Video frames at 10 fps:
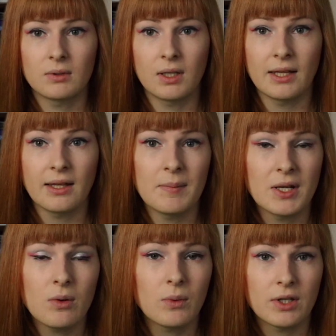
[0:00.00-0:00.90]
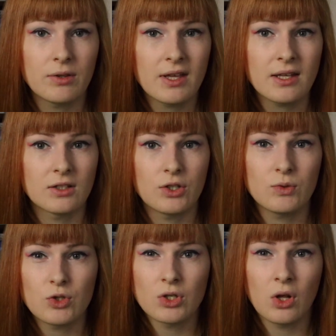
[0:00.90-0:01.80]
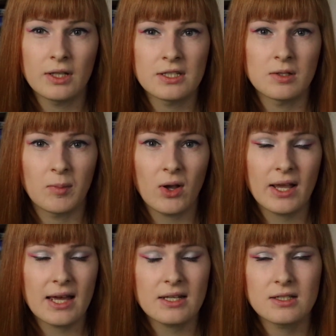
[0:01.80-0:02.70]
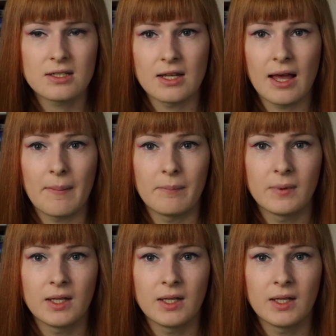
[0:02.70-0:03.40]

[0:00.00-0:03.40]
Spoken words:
let me know what you think. Do you just not listen to podcasts?